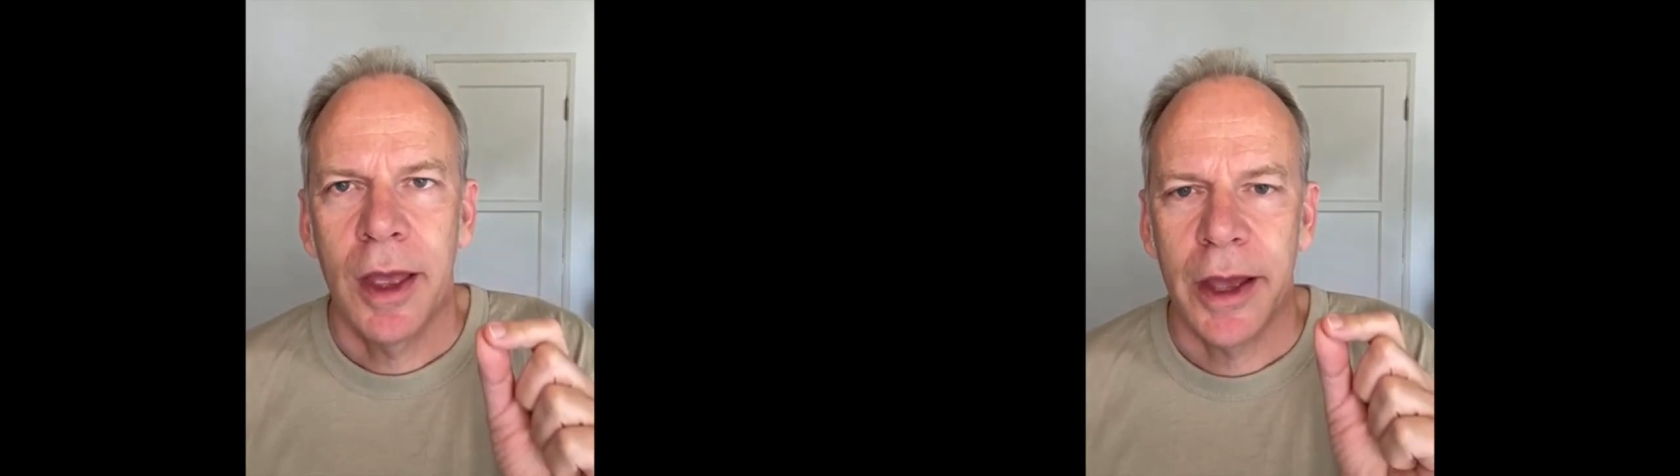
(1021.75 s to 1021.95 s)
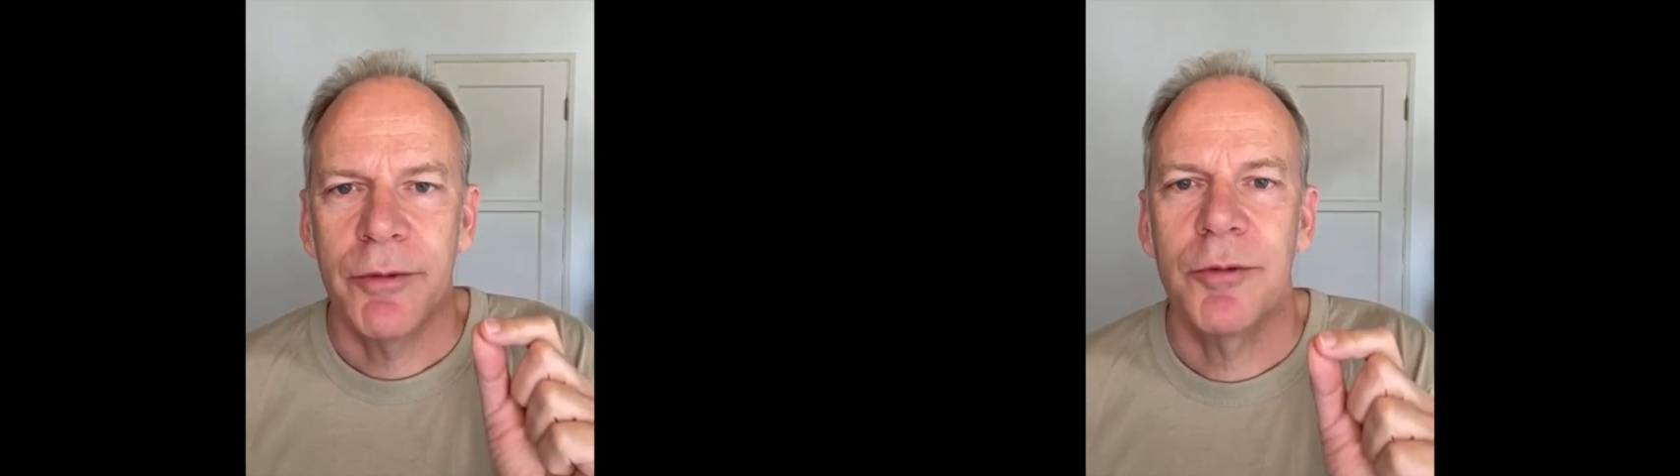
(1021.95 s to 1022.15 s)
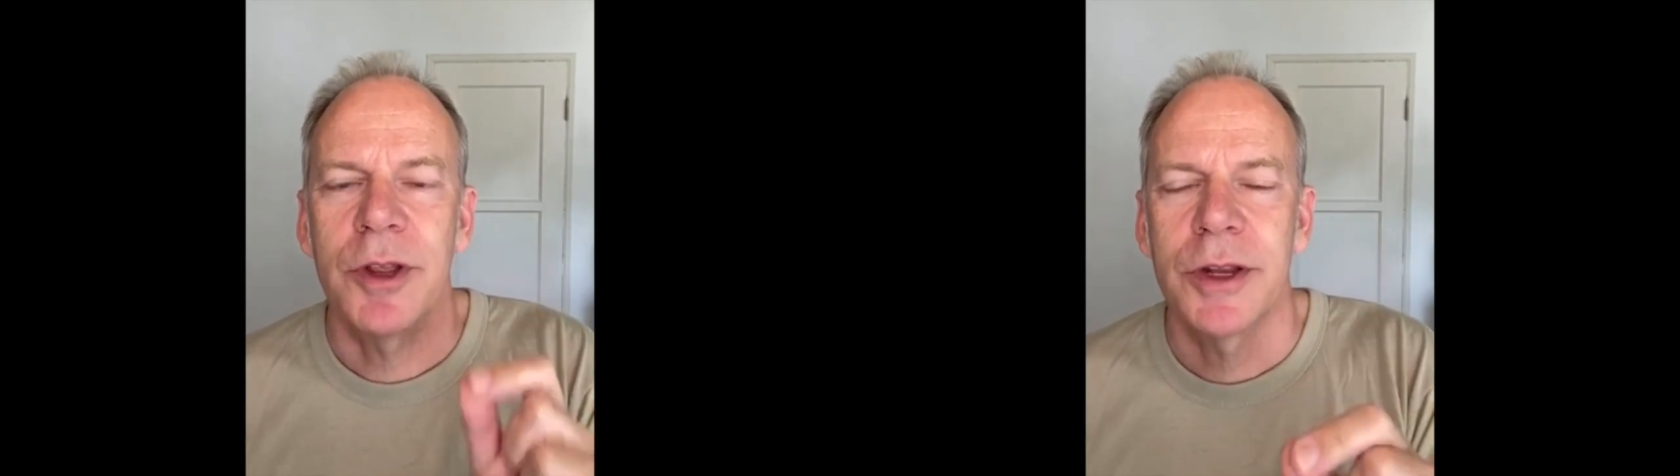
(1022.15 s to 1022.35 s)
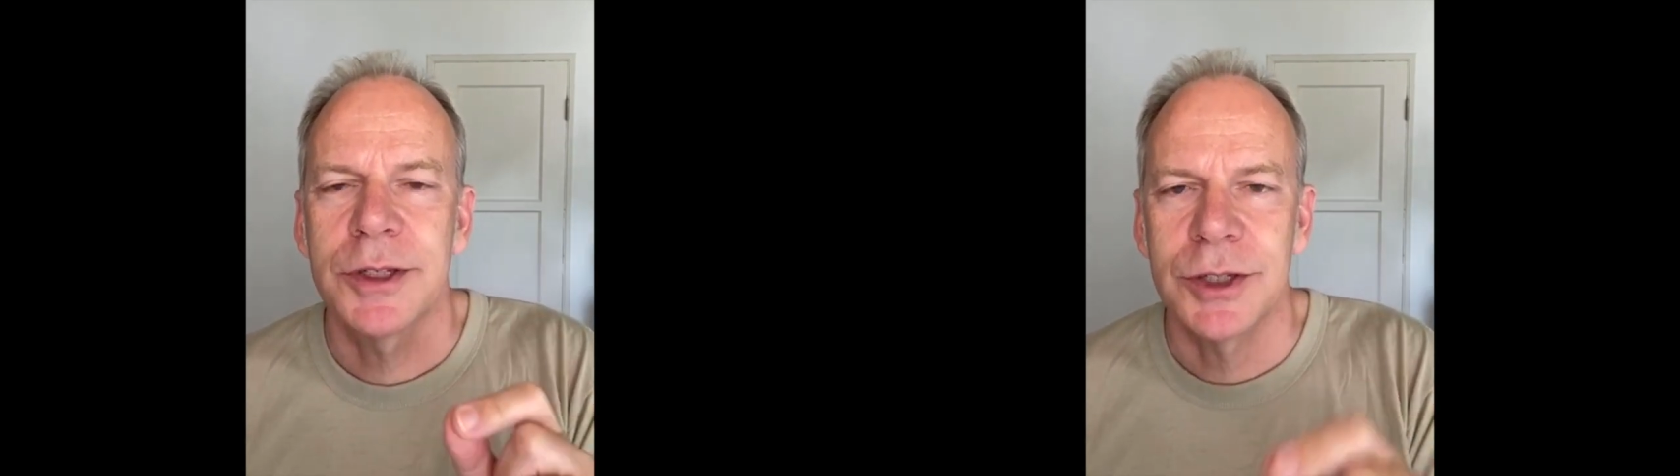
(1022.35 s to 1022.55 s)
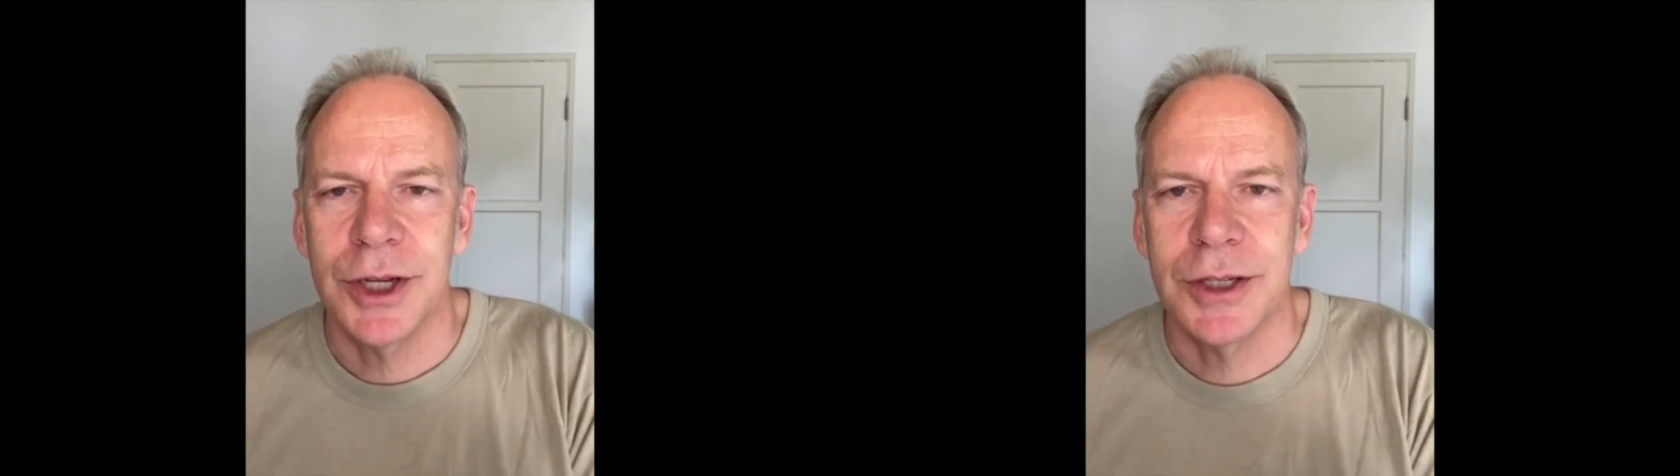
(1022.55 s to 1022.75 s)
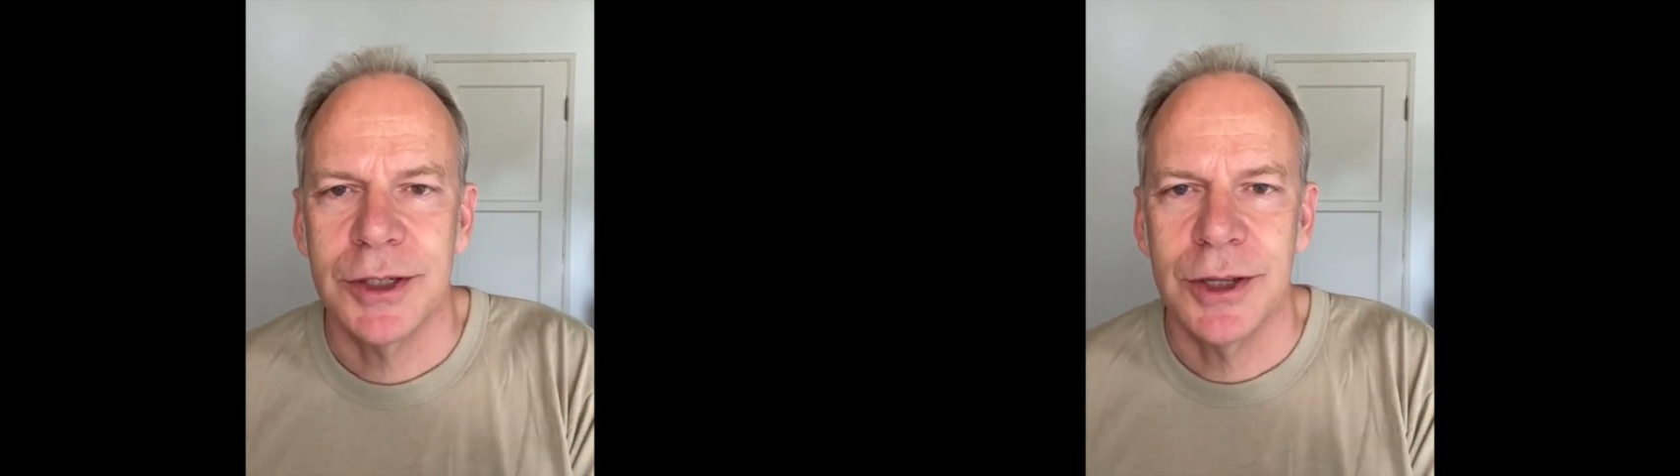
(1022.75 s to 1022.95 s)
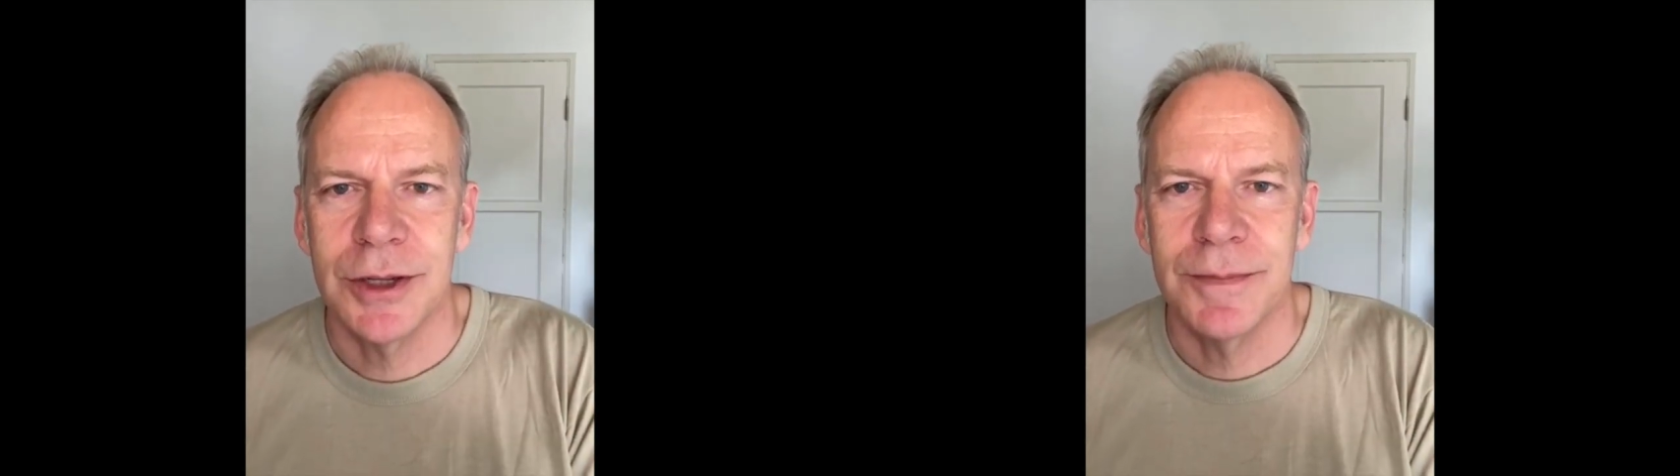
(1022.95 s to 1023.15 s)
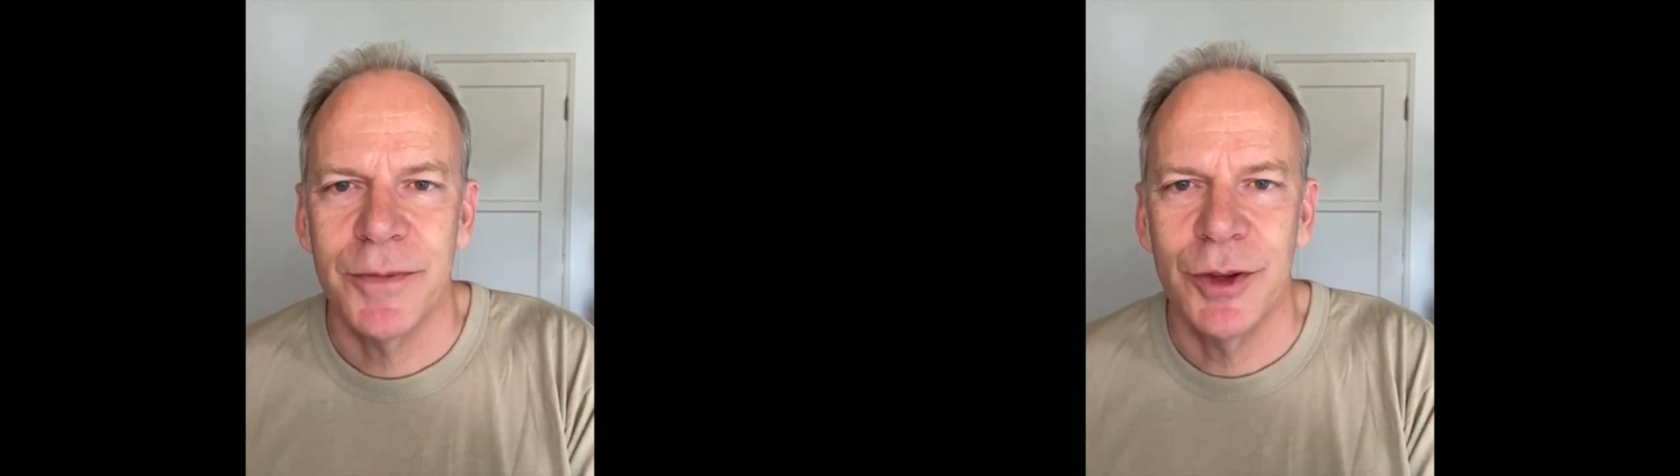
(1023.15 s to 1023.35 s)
I really suggest that